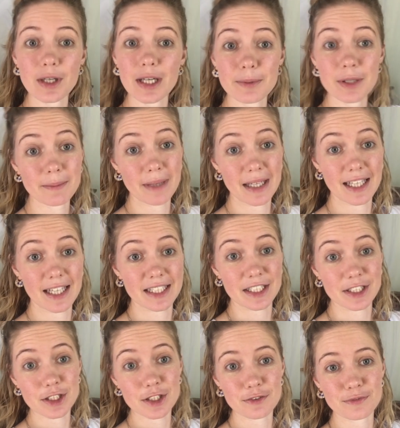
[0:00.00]
I put in my
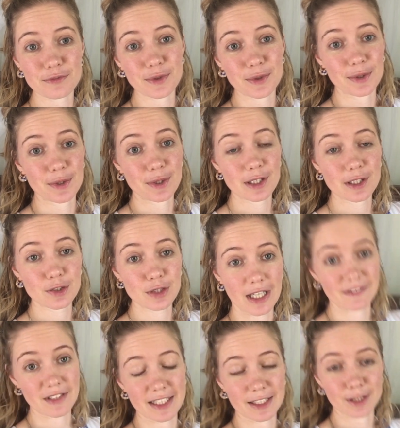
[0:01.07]
luggage for
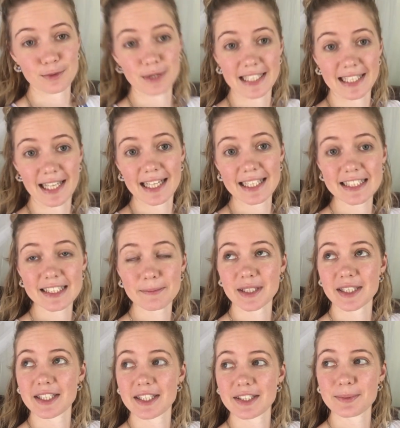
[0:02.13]
traveling really light
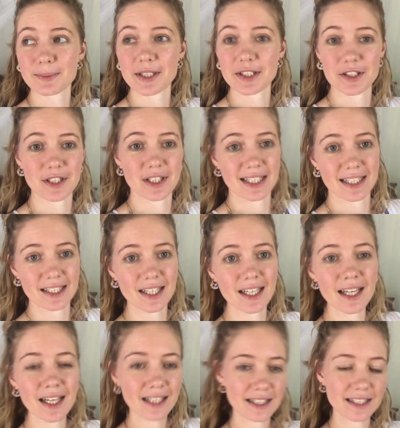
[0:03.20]
because we're doing
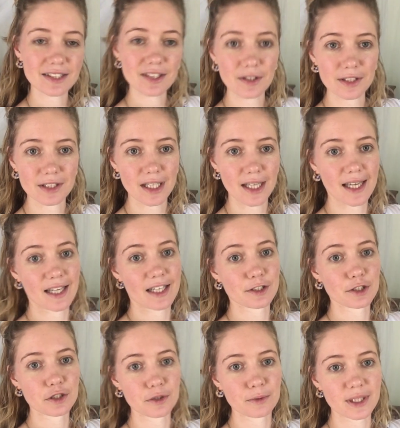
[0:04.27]
this holiday
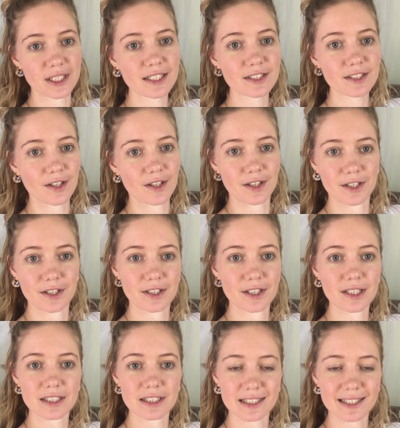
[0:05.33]
two weeks on
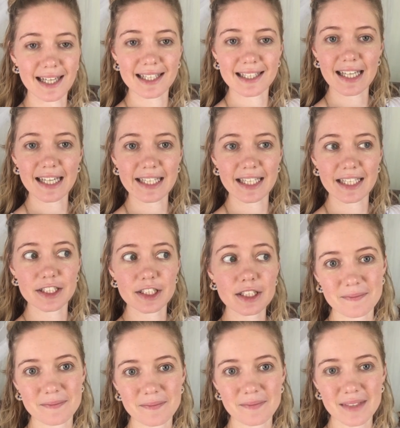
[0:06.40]
just hand luggage.
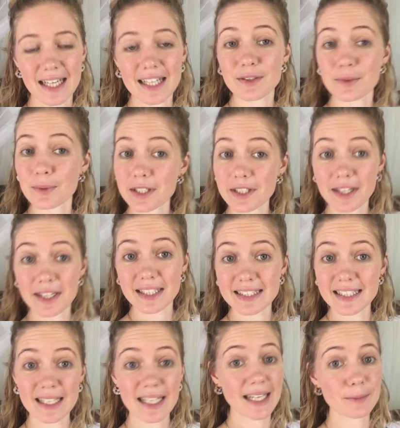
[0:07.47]
And one of the things that
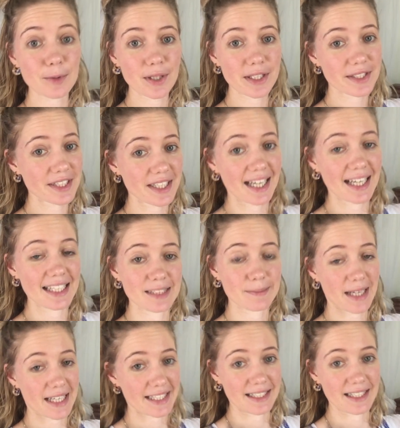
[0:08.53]
I am quite good at is
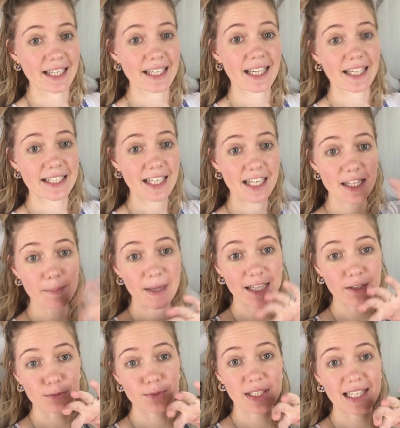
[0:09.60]
packing light. I can either pack
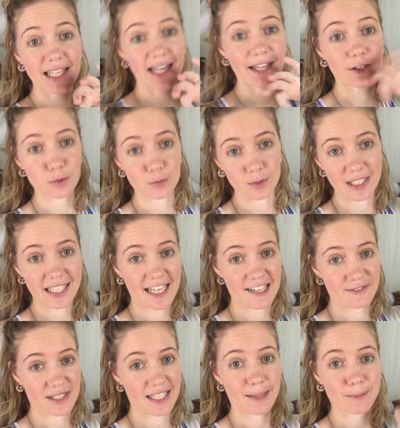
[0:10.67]
really light or really
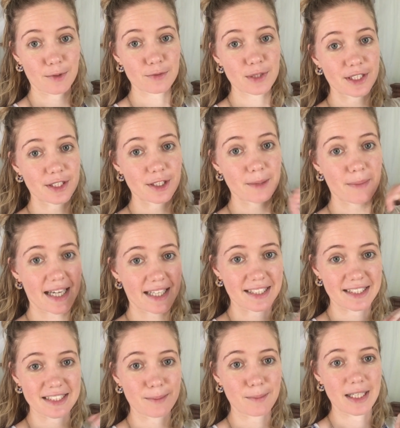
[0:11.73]
heavy. I'm not very good at packing
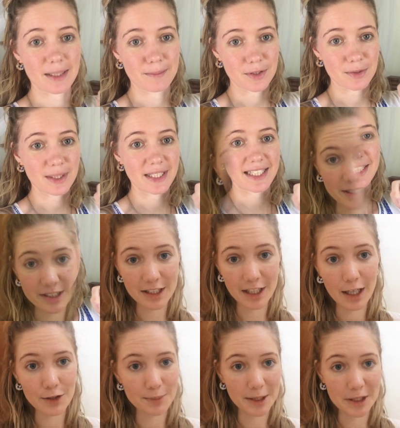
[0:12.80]
somewhere in between. I'll start
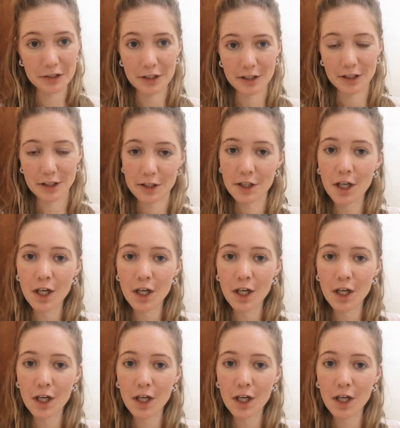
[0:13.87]
off by showing you